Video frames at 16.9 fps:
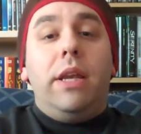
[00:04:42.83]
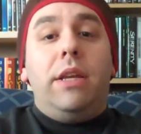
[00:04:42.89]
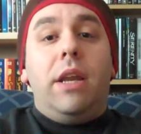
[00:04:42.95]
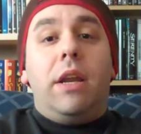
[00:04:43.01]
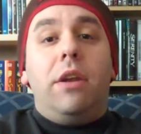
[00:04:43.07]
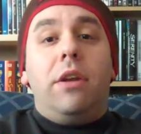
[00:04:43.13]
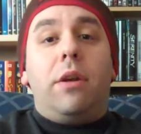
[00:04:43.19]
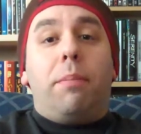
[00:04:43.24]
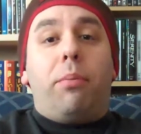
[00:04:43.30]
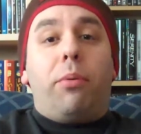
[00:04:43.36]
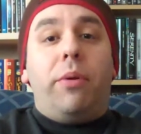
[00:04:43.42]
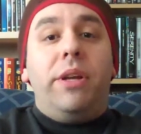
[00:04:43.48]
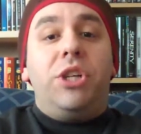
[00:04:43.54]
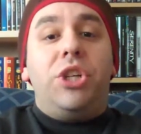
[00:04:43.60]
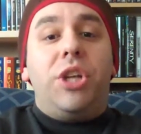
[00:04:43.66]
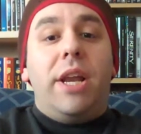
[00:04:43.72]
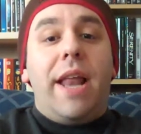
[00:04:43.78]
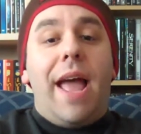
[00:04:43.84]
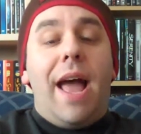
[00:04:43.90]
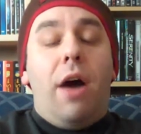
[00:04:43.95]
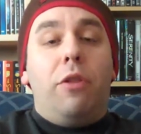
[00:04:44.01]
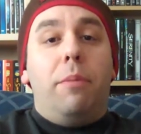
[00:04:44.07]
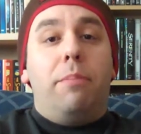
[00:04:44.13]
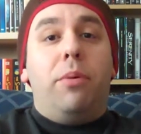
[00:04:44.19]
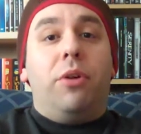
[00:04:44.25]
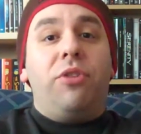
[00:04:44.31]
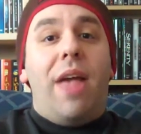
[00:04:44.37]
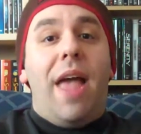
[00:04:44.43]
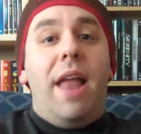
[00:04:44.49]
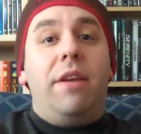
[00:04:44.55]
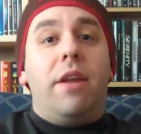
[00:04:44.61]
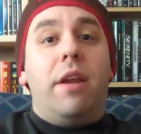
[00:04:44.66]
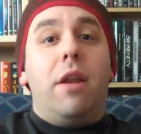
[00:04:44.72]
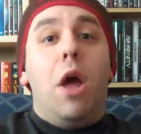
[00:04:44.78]
didn't appreciate how the books
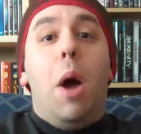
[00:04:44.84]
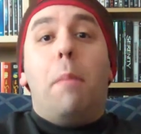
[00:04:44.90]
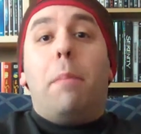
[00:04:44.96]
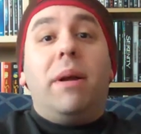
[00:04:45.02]
ended,